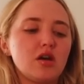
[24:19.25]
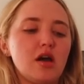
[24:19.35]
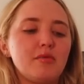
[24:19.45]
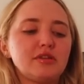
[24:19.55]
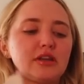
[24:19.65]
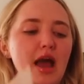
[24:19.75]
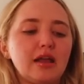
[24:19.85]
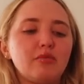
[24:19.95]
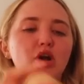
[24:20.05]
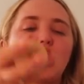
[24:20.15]
I'm just like
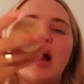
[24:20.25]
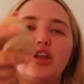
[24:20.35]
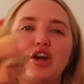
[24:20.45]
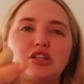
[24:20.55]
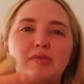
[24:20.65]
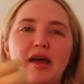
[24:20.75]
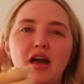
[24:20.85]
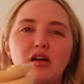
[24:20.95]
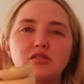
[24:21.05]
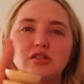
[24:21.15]
adding more color to my
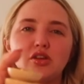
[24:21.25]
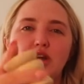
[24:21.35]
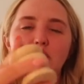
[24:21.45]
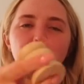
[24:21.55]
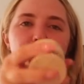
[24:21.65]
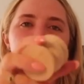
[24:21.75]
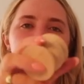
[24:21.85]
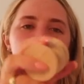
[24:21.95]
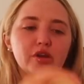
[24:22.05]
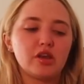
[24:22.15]
house, so like
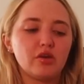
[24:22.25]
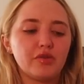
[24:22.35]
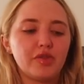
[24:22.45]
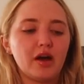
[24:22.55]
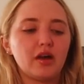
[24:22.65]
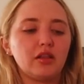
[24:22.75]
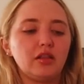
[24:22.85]
super cute with that.